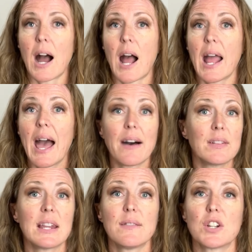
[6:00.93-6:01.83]
I
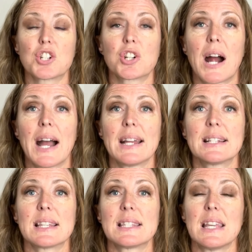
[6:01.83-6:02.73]
haven't even tried
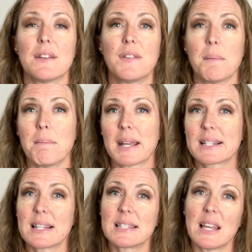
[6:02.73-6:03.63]
to see if it
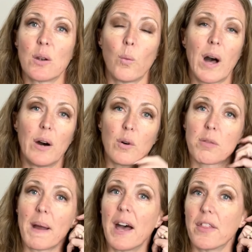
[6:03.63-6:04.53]
mixes in well
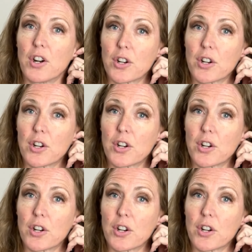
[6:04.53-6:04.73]
with my other